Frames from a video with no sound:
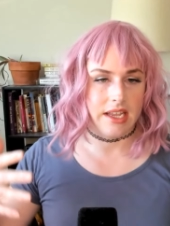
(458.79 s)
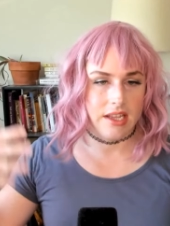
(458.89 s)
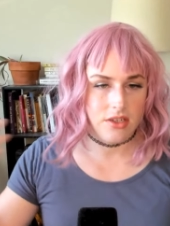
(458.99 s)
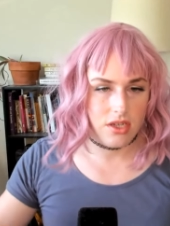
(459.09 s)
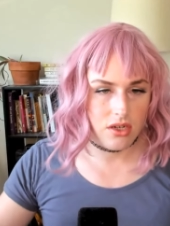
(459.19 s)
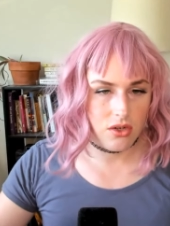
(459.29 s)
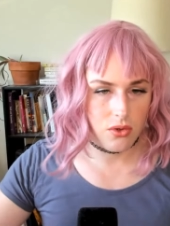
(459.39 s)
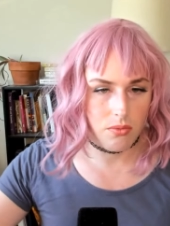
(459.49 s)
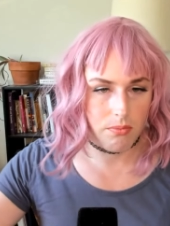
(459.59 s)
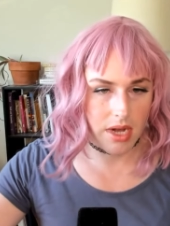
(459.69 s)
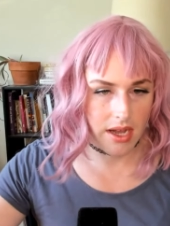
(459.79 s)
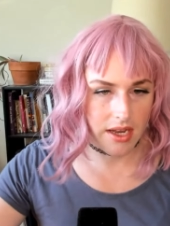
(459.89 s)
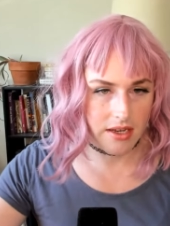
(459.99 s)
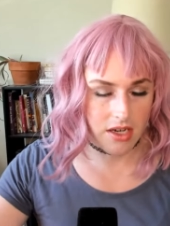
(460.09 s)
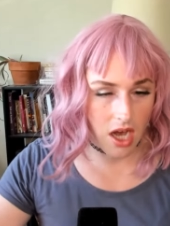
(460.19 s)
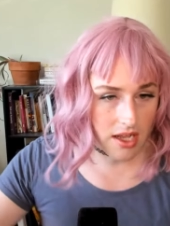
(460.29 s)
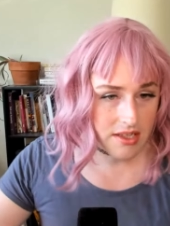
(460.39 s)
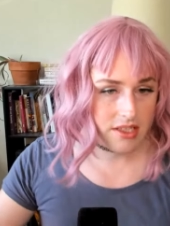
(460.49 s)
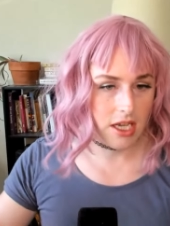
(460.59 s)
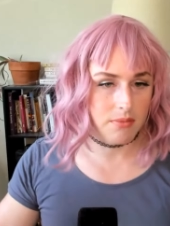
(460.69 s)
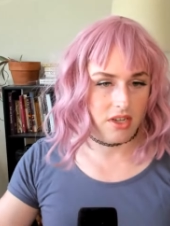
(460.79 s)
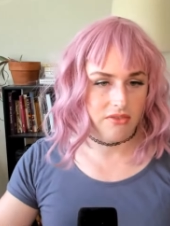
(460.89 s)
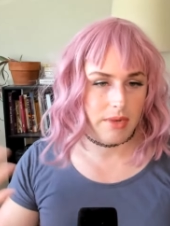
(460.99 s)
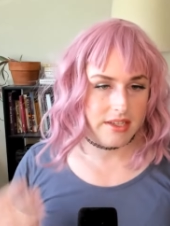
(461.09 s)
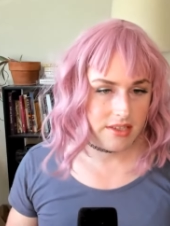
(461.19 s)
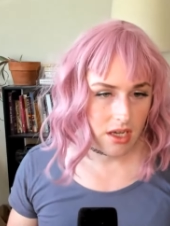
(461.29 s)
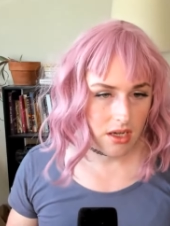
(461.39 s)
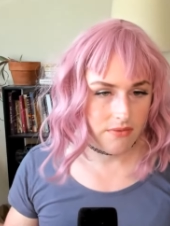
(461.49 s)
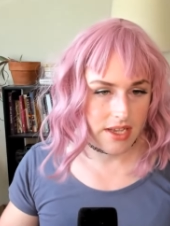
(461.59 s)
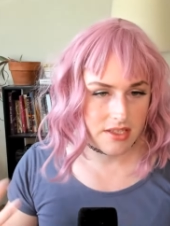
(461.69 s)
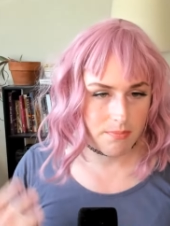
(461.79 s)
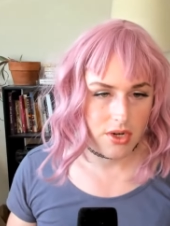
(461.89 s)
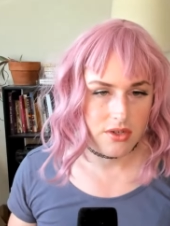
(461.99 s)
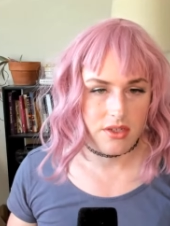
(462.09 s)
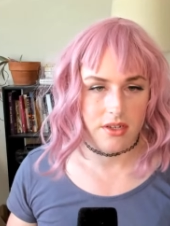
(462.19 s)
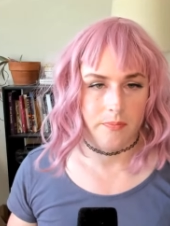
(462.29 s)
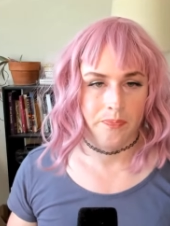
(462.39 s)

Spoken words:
into my concept of myself as a person.